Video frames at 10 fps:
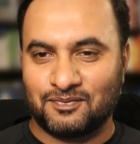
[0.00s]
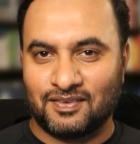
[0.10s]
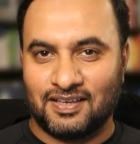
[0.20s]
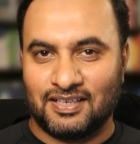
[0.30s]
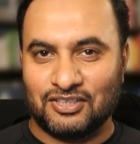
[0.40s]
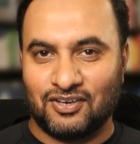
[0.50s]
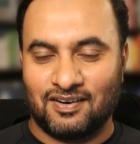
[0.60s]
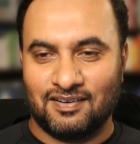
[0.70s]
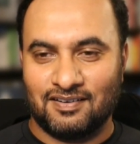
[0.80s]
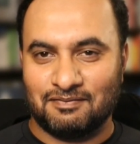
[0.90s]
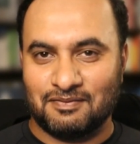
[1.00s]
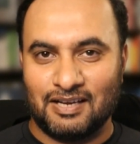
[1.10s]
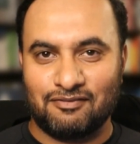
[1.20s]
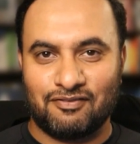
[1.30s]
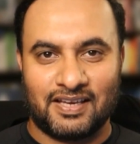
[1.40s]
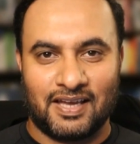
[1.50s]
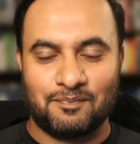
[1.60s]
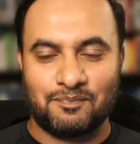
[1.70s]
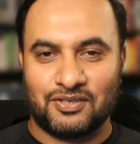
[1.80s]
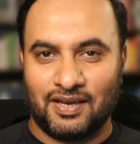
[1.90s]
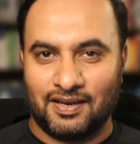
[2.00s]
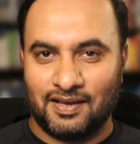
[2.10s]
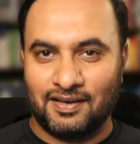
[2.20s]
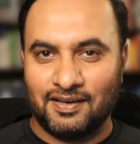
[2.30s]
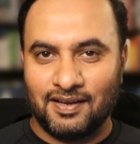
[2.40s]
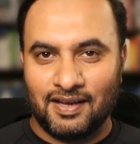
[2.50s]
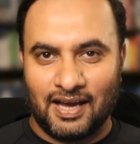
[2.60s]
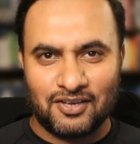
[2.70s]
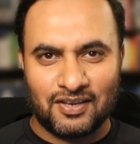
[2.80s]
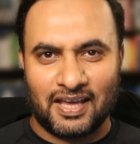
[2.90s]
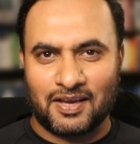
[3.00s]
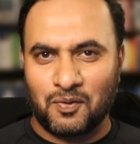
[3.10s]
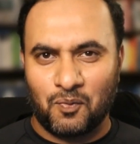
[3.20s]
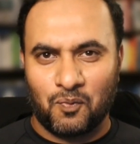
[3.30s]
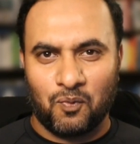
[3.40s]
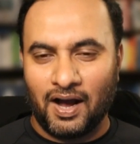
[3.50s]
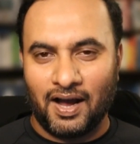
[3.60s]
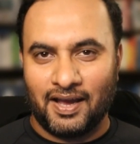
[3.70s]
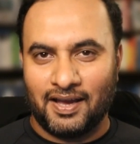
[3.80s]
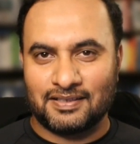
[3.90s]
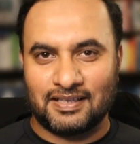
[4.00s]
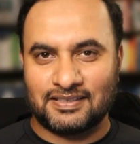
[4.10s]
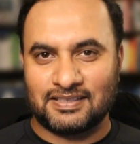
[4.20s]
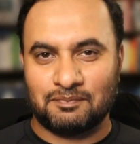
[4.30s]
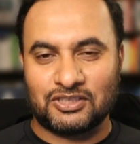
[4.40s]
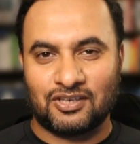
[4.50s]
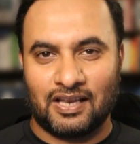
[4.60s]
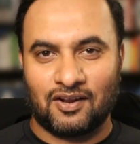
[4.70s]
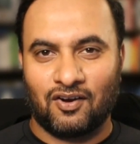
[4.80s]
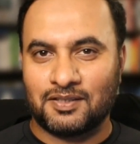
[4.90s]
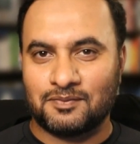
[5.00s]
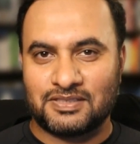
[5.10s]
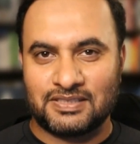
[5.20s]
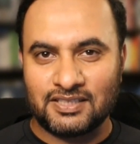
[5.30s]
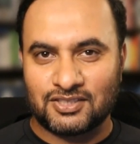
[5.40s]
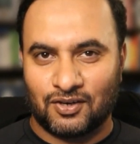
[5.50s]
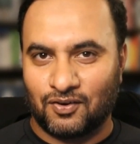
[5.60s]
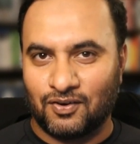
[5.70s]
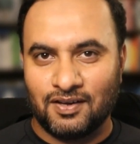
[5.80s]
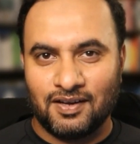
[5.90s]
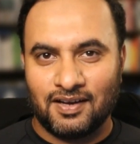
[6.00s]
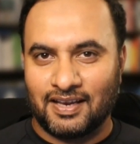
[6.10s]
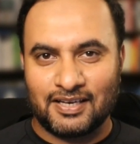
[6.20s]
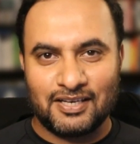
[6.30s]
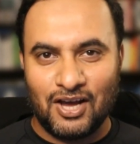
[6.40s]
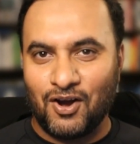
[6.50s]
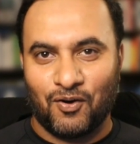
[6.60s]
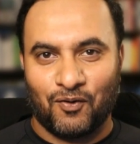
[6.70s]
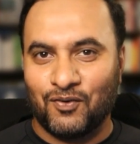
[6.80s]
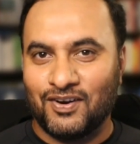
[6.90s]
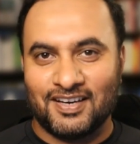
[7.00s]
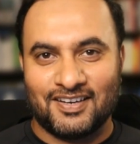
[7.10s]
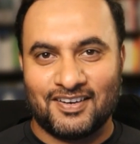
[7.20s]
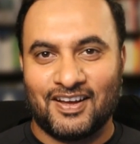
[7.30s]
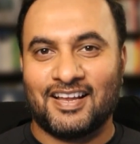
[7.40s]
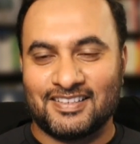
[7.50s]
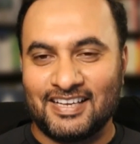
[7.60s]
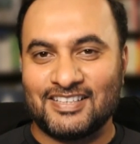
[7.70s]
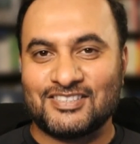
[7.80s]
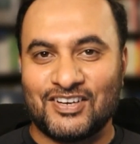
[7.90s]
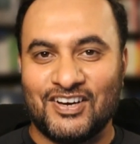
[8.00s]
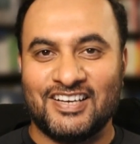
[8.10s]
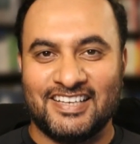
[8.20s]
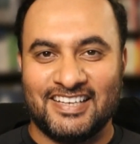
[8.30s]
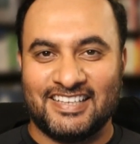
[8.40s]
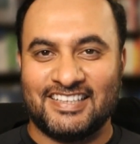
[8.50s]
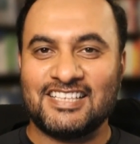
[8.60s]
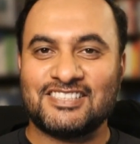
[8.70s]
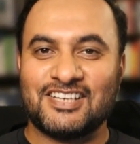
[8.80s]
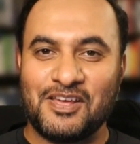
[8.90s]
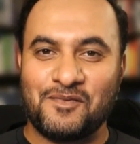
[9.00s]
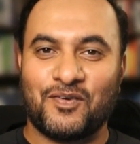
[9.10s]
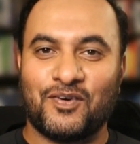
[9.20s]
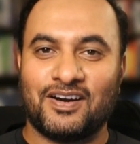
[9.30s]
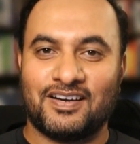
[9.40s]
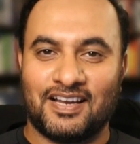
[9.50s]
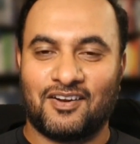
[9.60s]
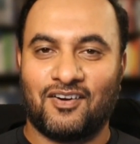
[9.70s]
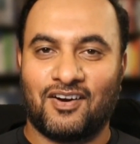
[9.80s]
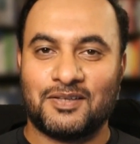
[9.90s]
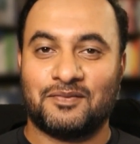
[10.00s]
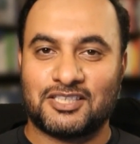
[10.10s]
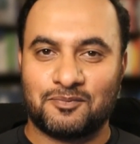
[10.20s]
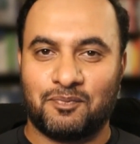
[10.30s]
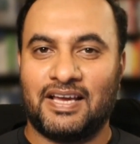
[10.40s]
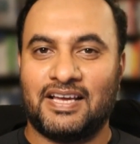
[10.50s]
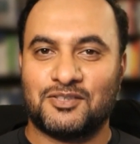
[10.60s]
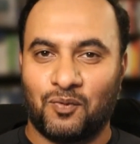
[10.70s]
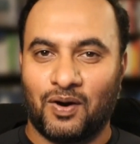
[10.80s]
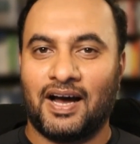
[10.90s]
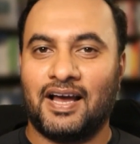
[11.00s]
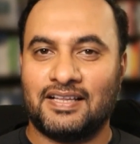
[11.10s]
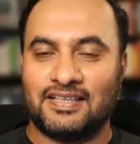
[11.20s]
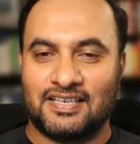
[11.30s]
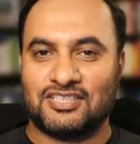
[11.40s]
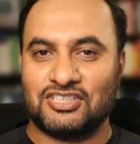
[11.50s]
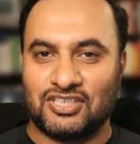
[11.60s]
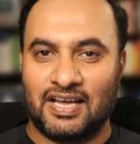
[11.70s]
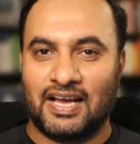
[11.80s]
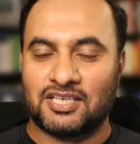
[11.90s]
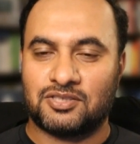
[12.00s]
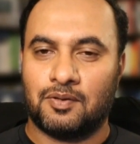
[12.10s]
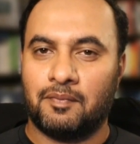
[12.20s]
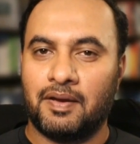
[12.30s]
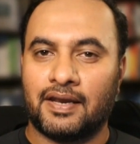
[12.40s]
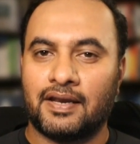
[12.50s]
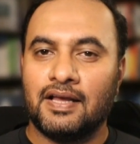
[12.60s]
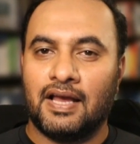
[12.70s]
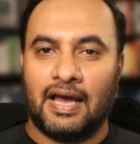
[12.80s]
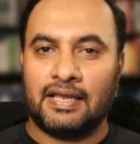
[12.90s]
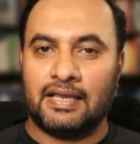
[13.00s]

your left leg amputated, and you're like, why? And like, because the algorithm said so. Like, no, right? So that's really important. The algorithm explains why that decision has to be made, and